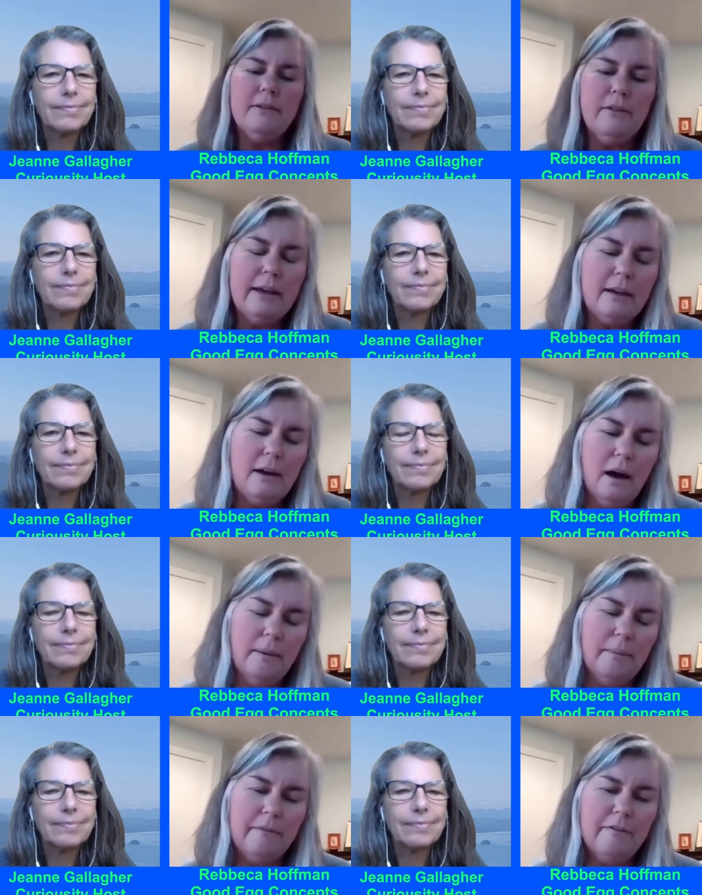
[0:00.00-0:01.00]
Speaker 1: a place of
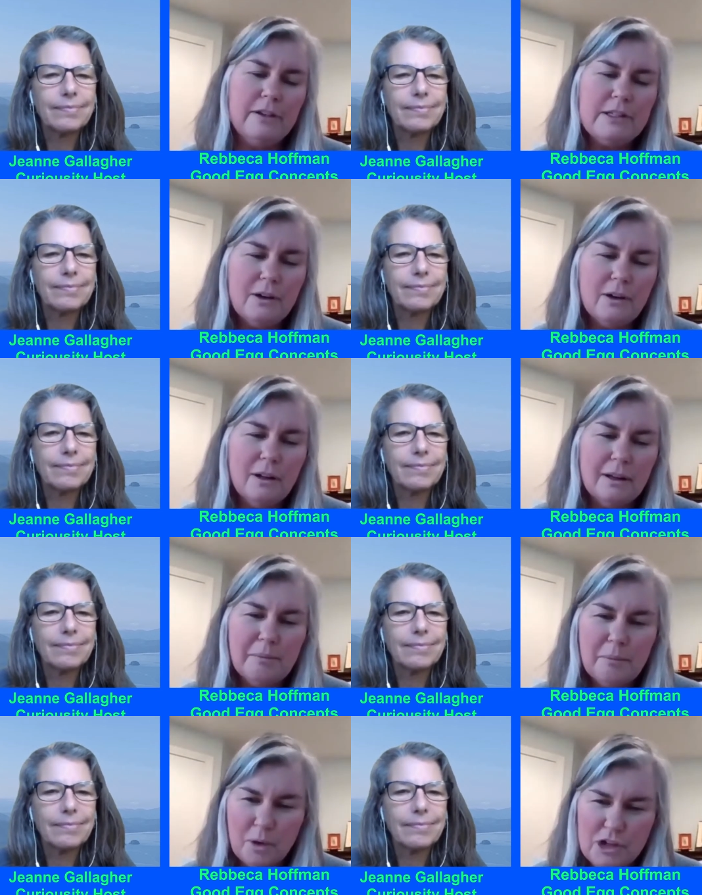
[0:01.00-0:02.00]
like um,
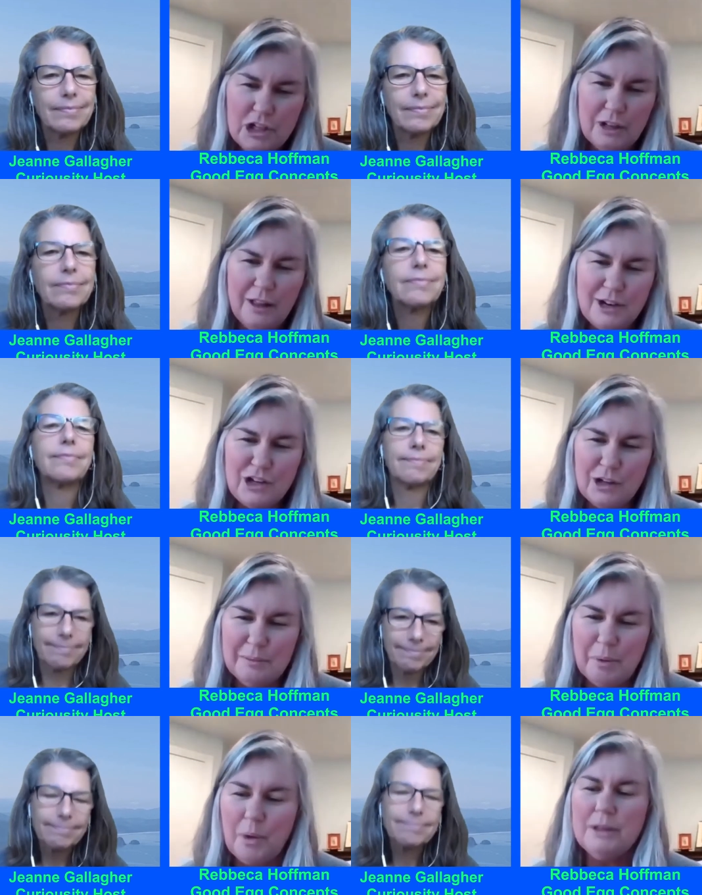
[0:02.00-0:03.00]
physical or
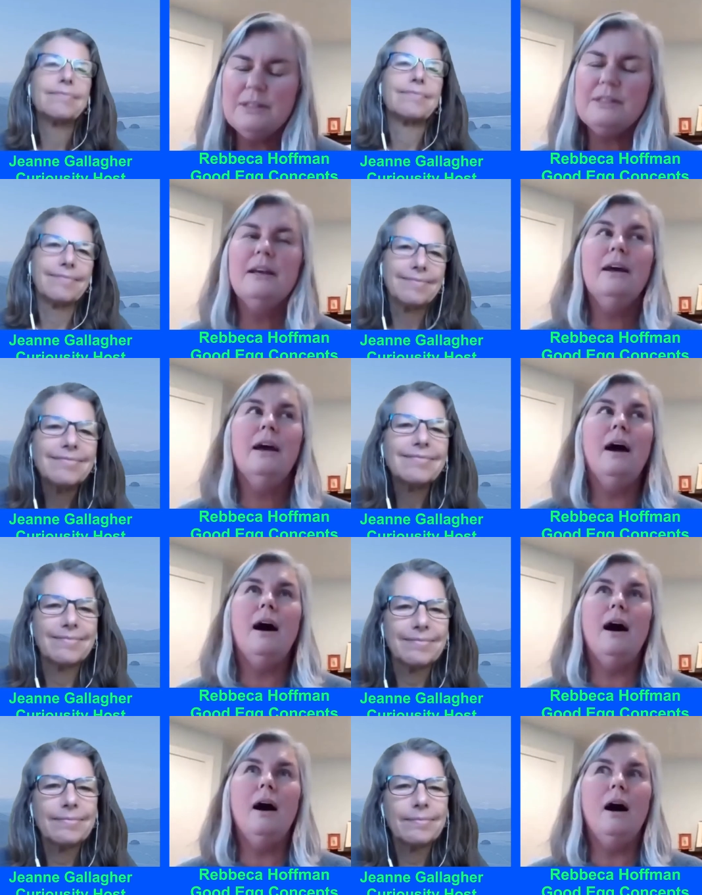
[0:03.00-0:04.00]
geological
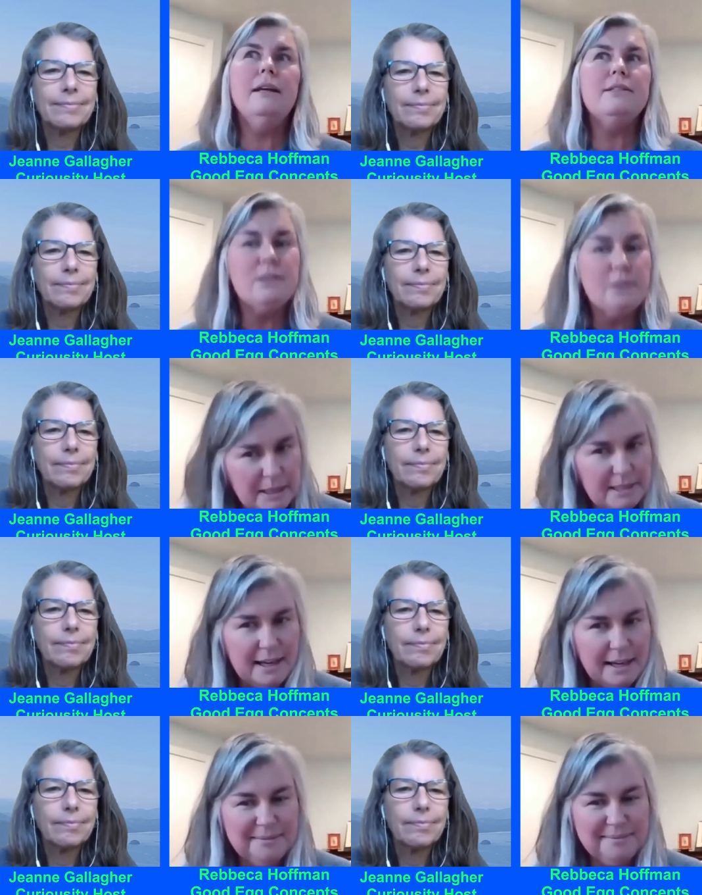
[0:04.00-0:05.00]
importance
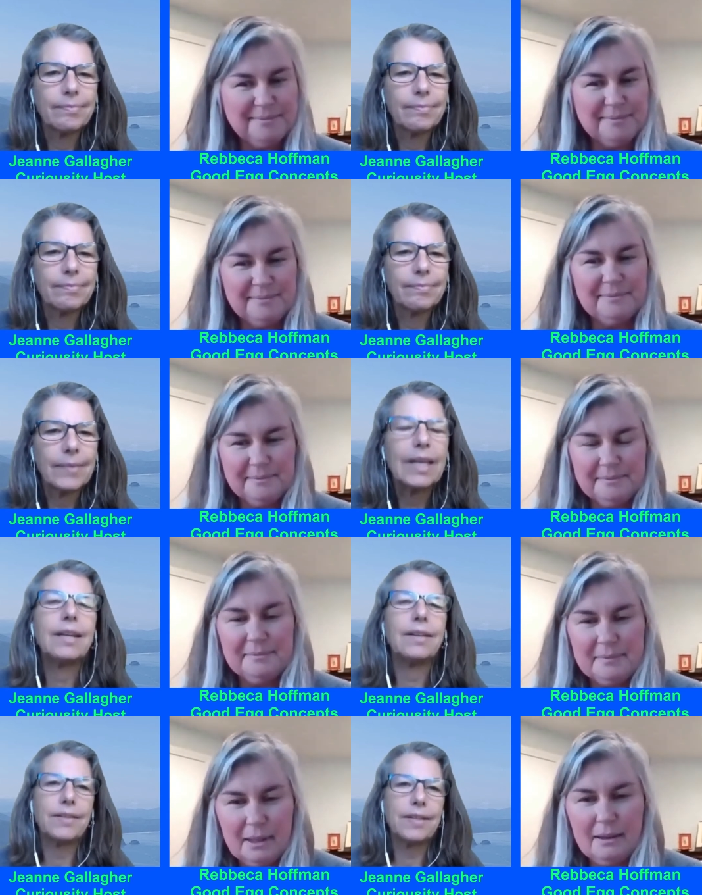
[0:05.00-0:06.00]
is the reset.
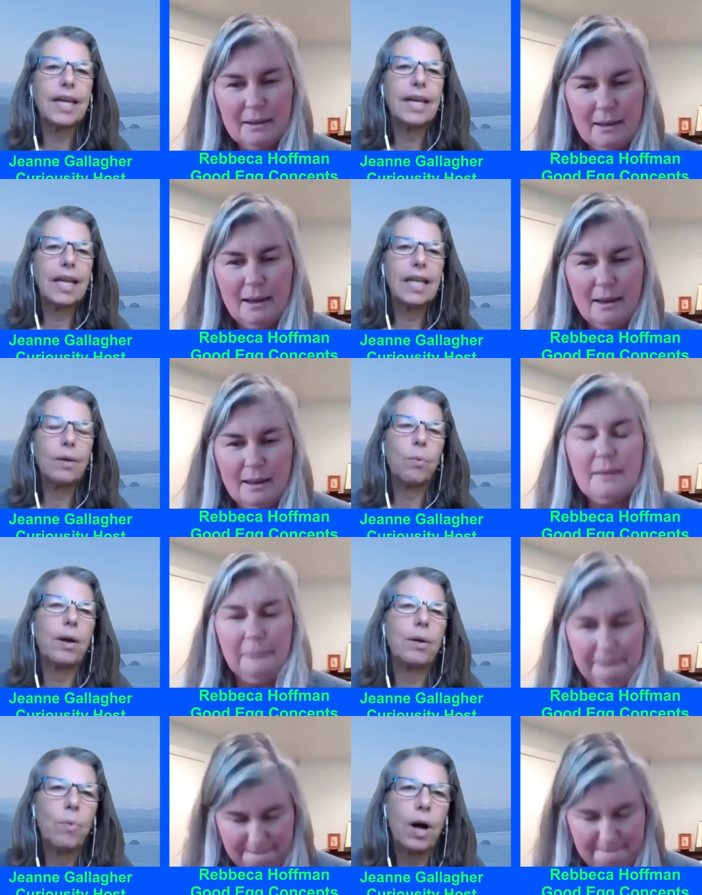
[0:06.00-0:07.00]
Speaker 2: It is, and,
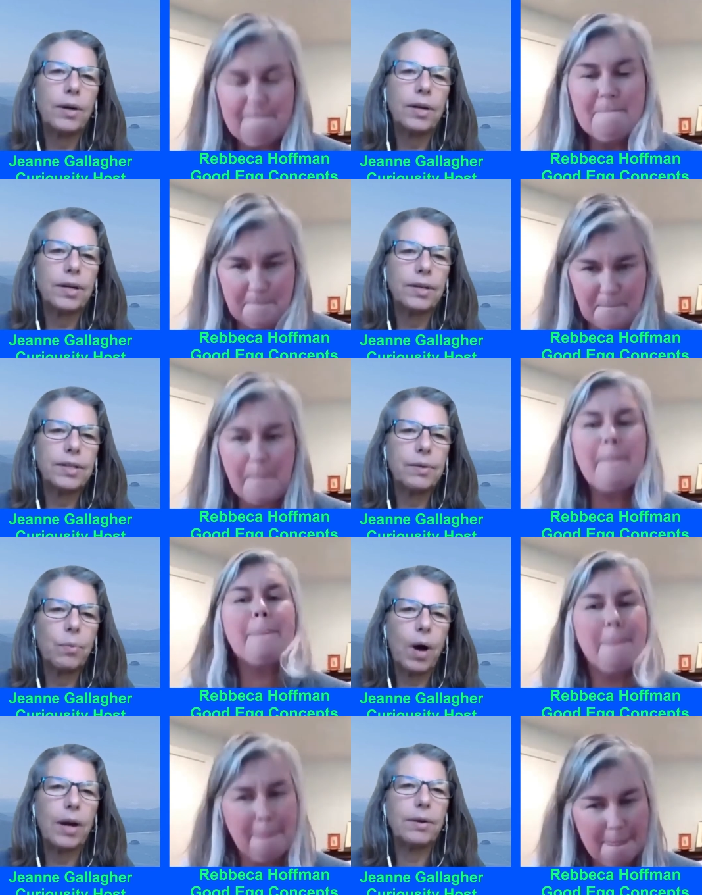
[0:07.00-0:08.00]
and the wa-
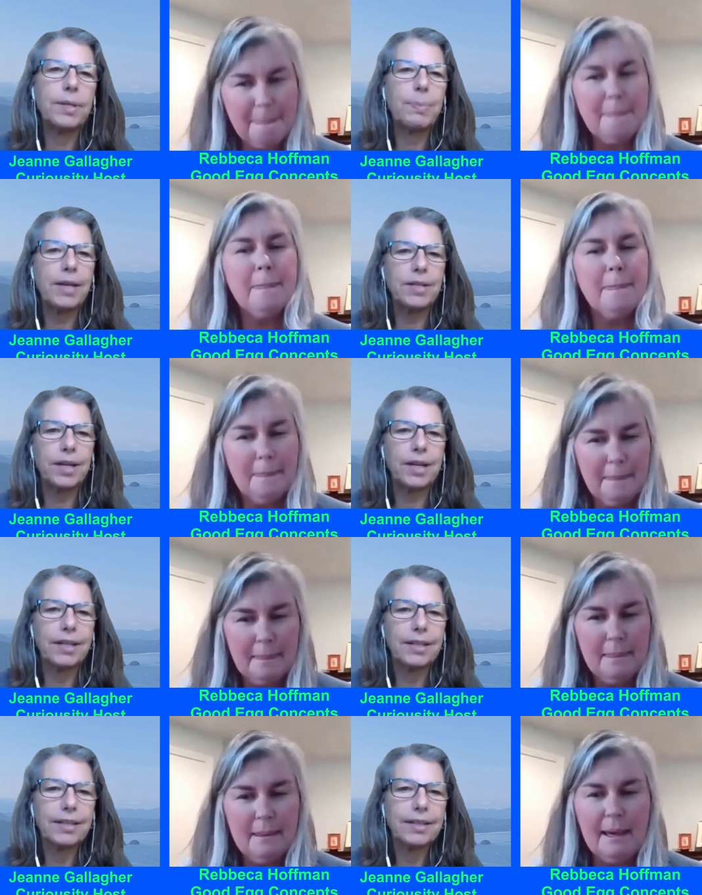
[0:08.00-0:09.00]
water water is
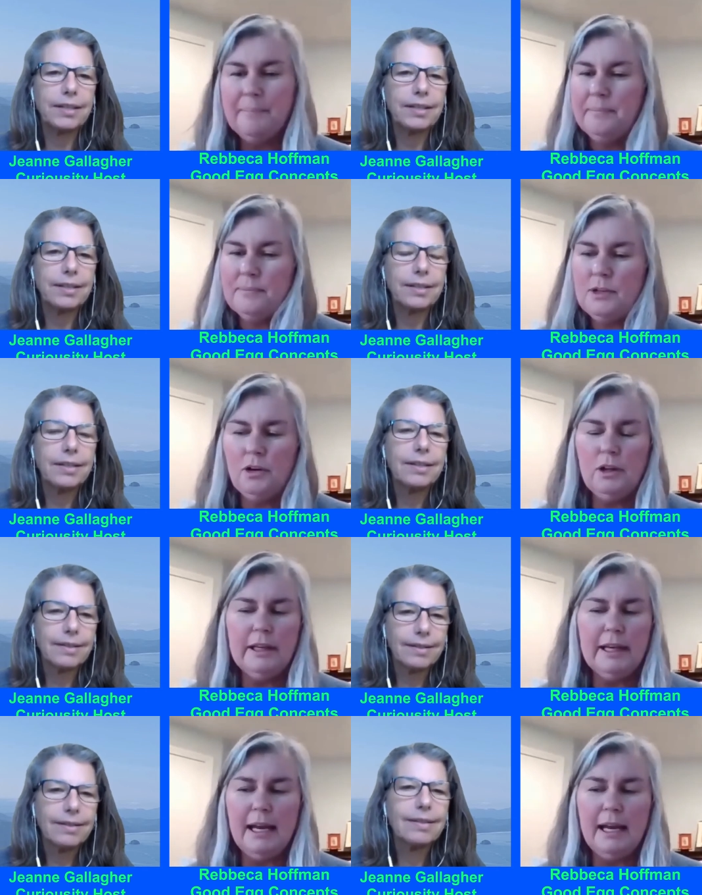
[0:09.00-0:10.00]
magic.
Speaker 1: Yep,
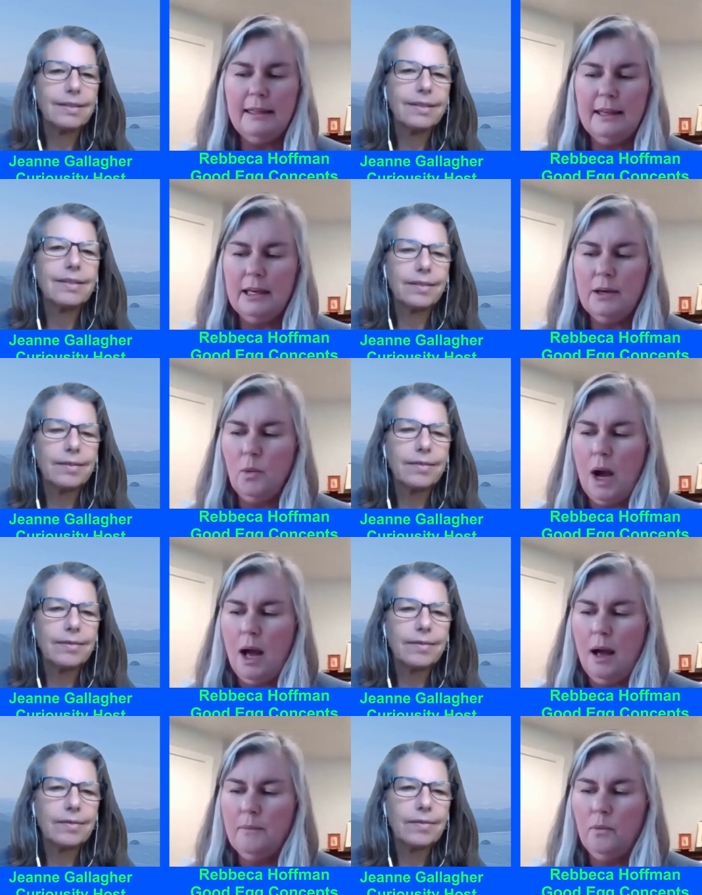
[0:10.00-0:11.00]
totally. And I
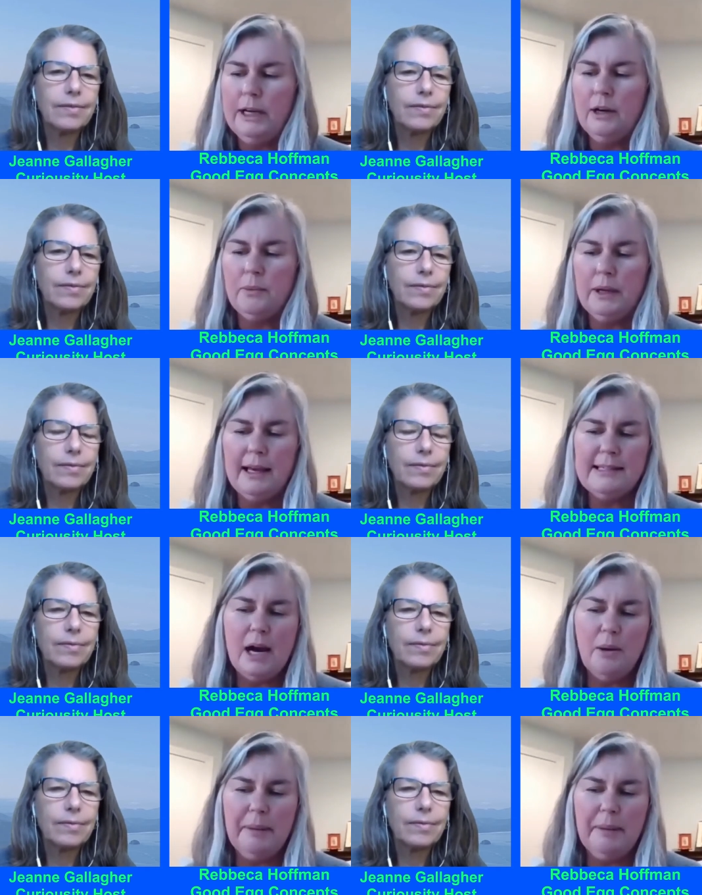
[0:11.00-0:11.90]
think um, we don't